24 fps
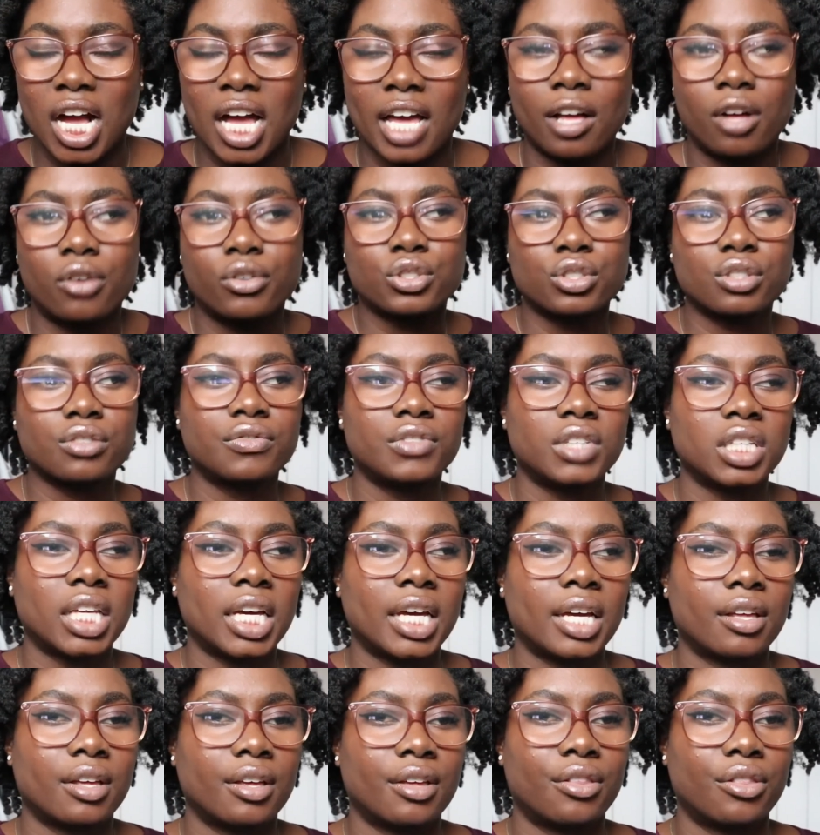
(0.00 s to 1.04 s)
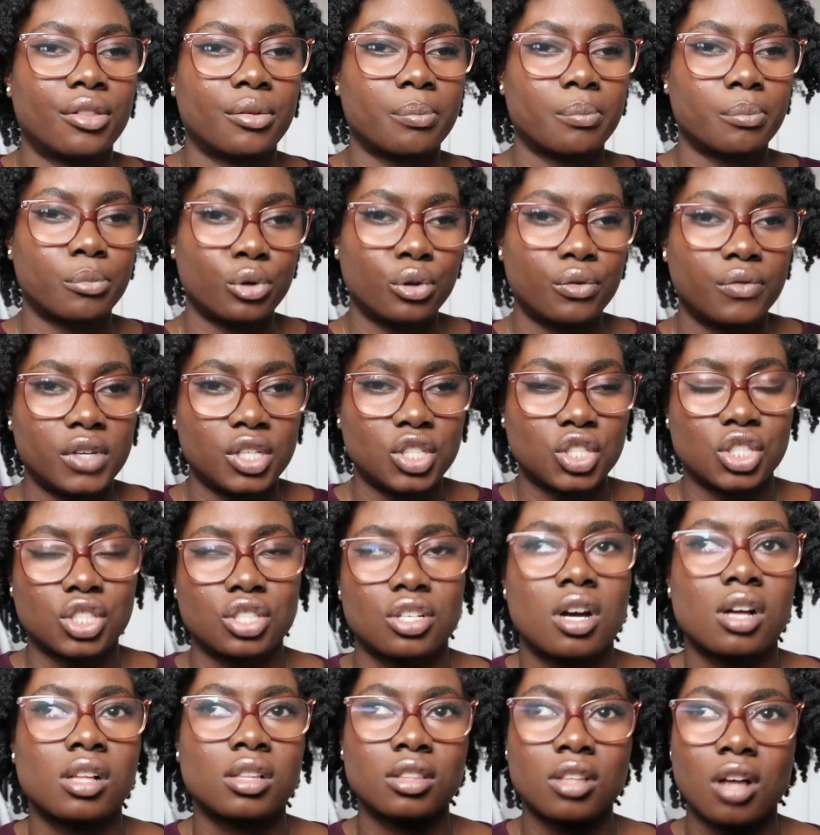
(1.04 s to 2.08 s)
I also feel like the movie just
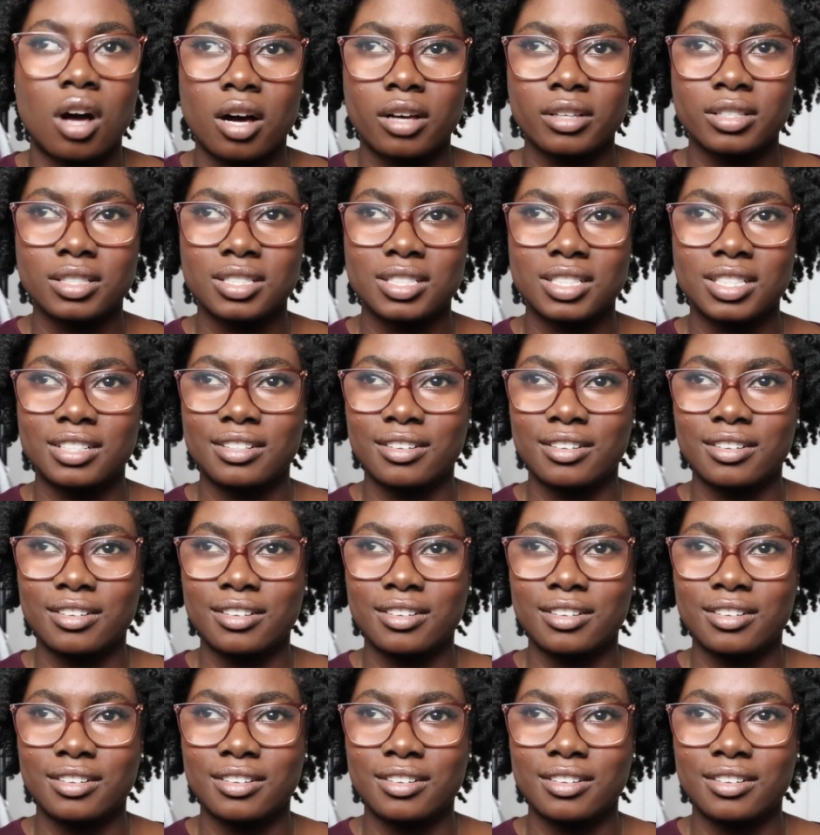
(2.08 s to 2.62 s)
got lost in